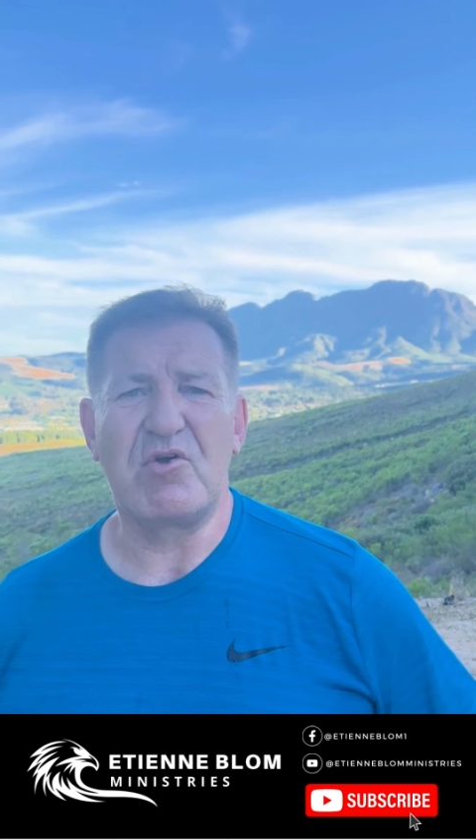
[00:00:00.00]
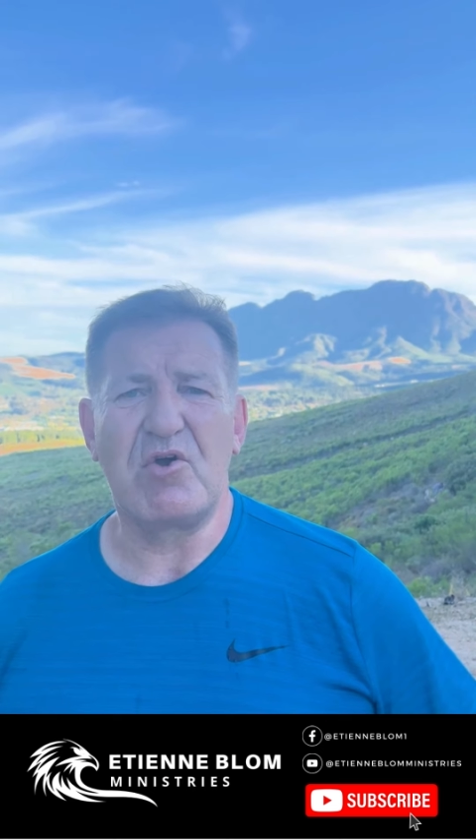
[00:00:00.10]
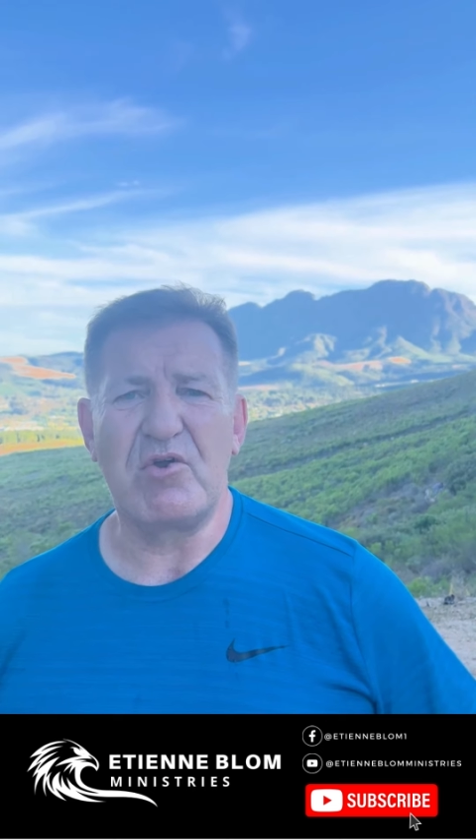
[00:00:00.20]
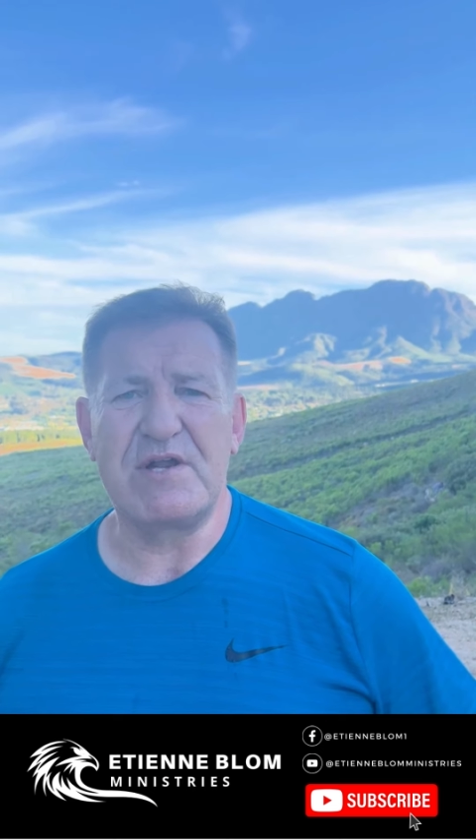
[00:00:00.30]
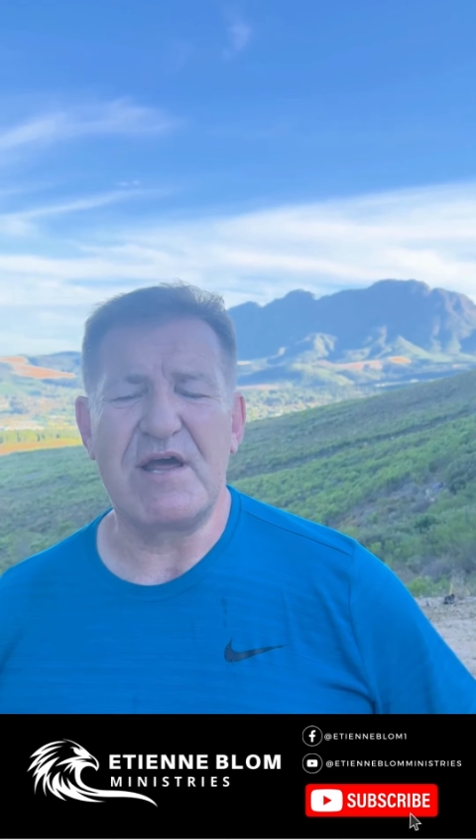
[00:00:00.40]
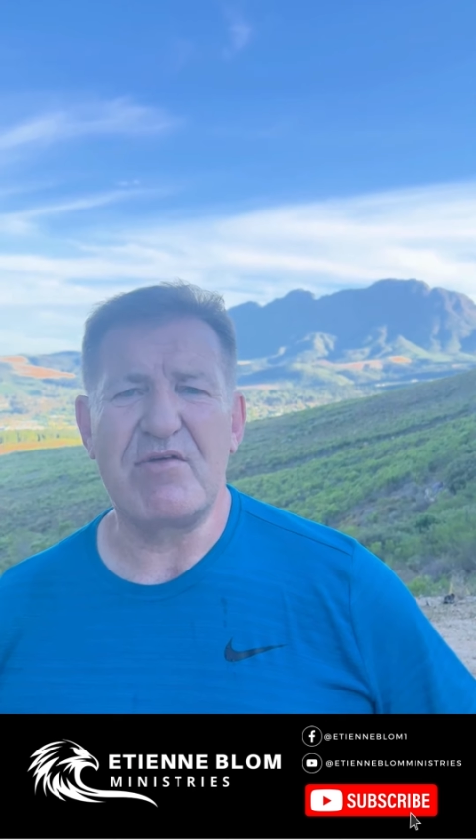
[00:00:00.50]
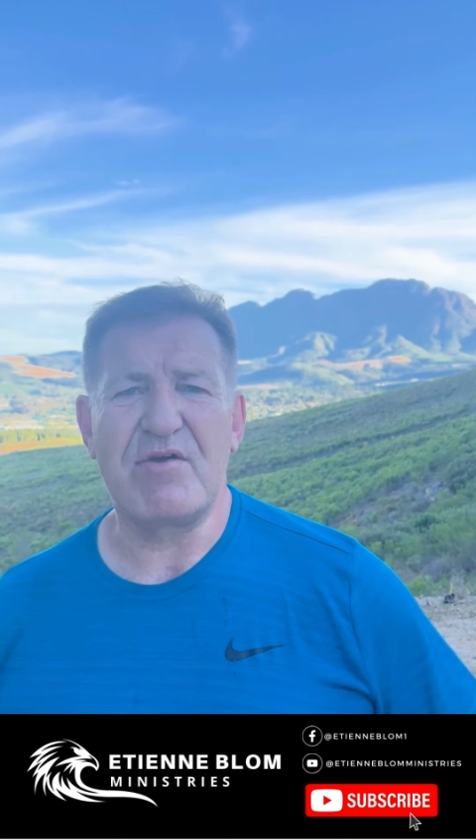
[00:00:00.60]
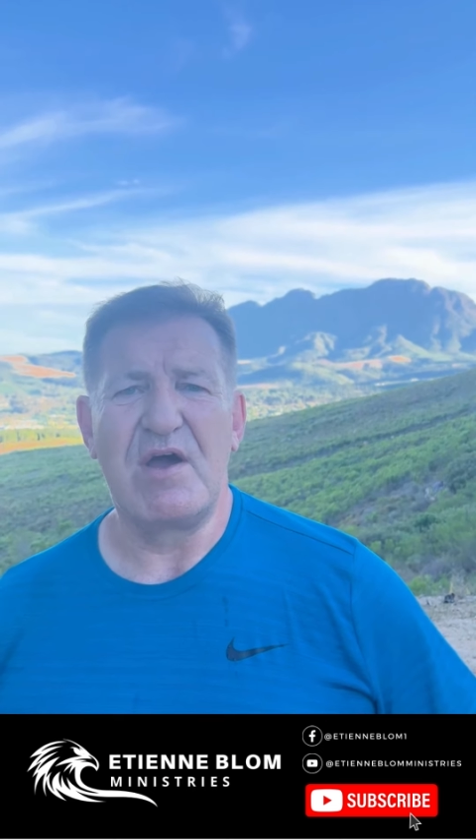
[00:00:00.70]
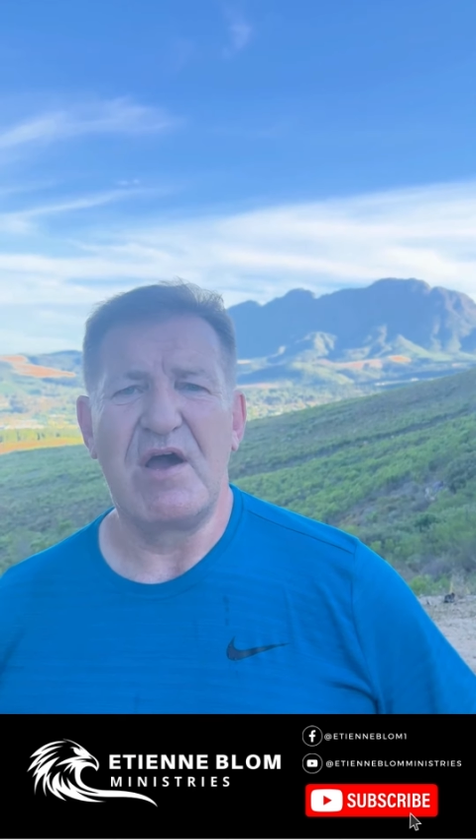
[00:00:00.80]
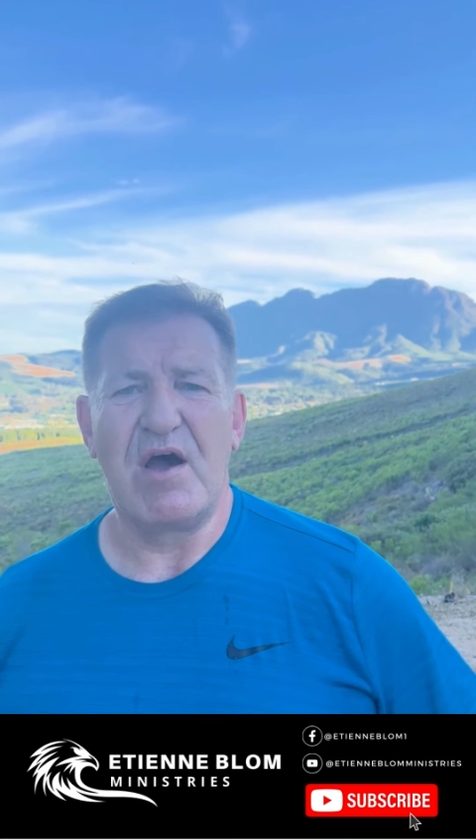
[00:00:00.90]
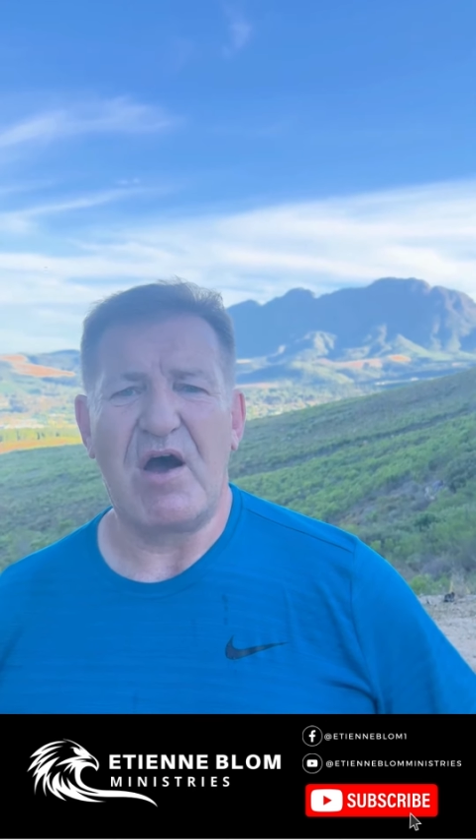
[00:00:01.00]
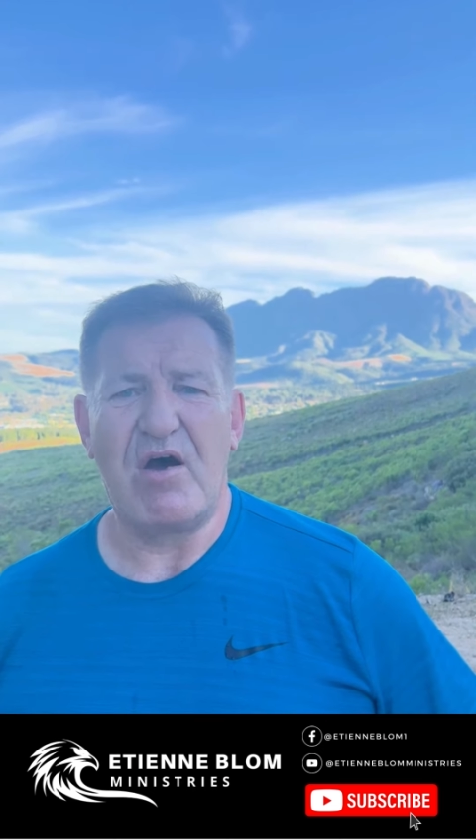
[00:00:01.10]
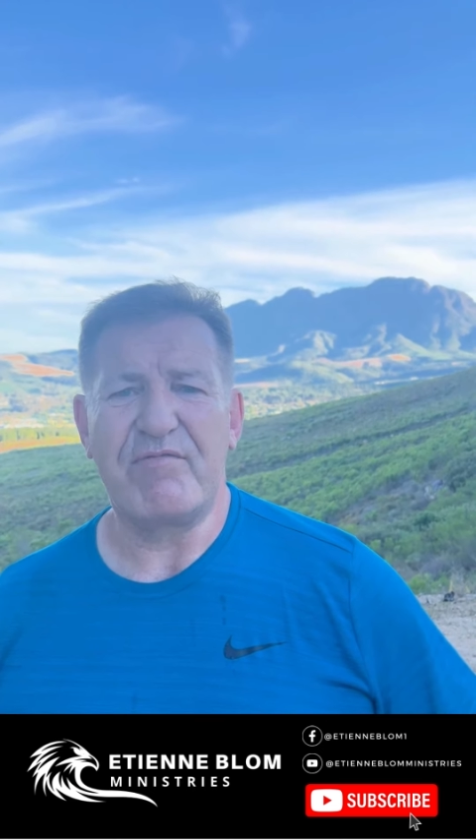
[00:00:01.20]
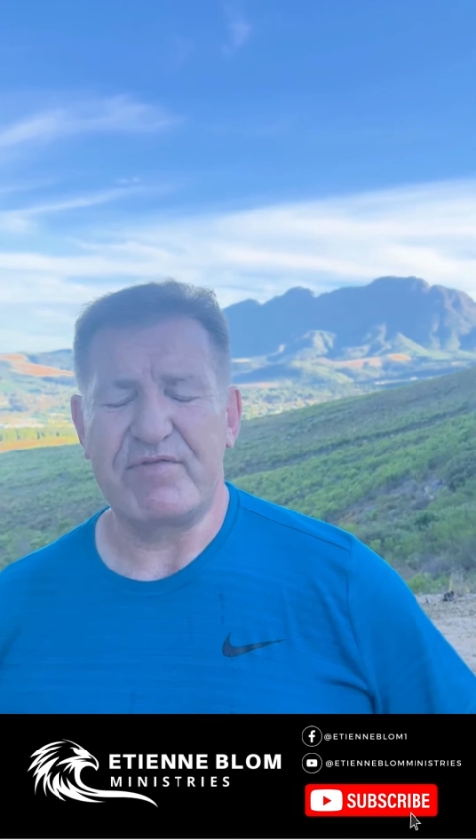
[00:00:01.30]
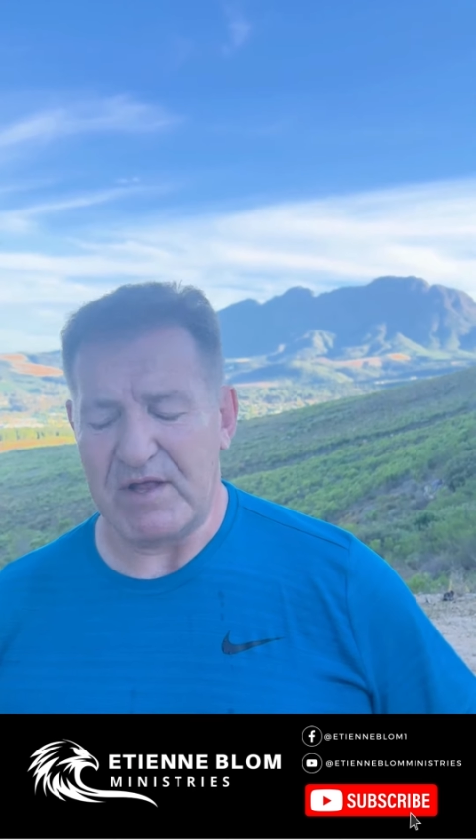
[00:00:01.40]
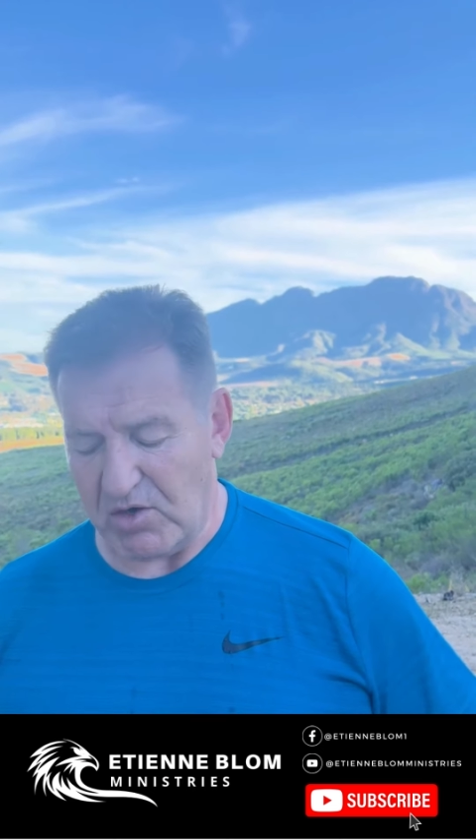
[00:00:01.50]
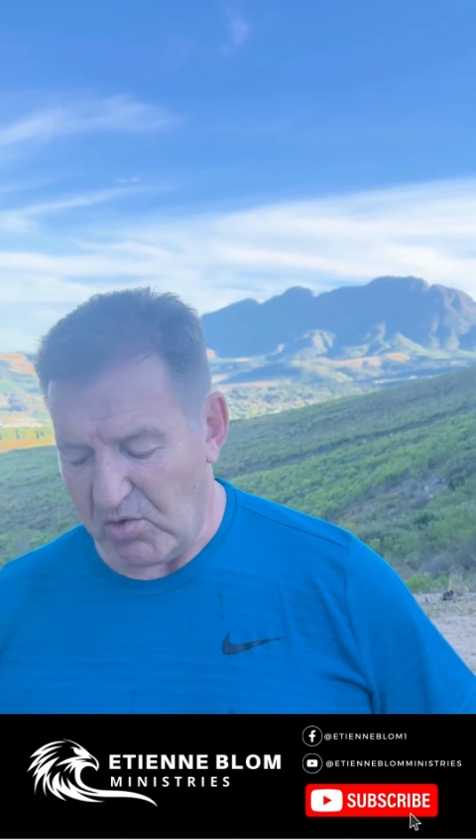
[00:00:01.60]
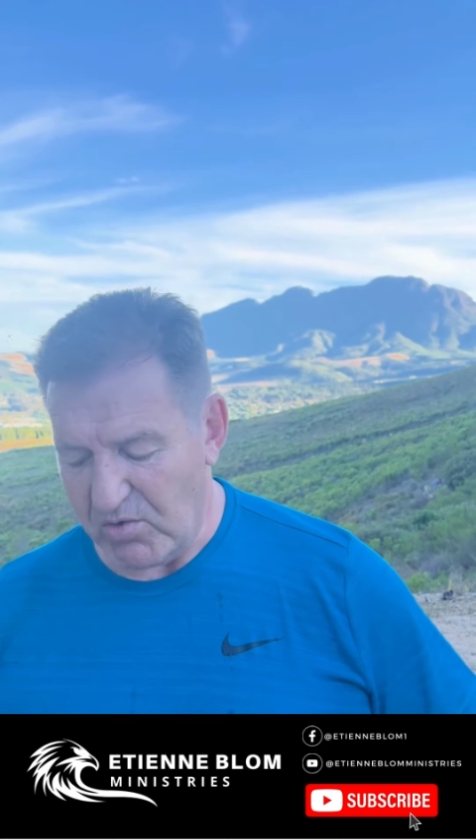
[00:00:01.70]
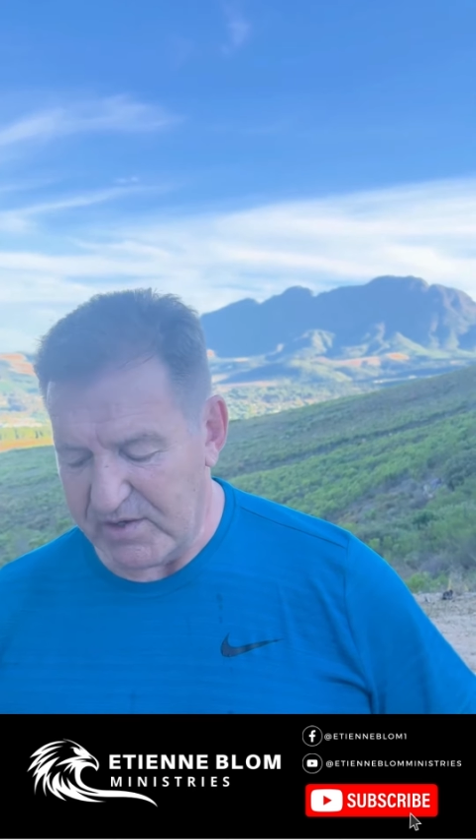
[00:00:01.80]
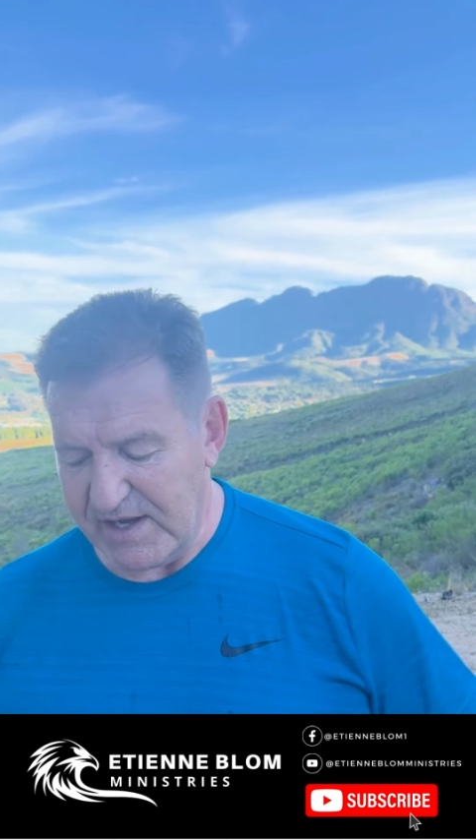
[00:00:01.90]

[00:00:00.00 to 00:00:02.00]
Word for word: goodness of the Lord.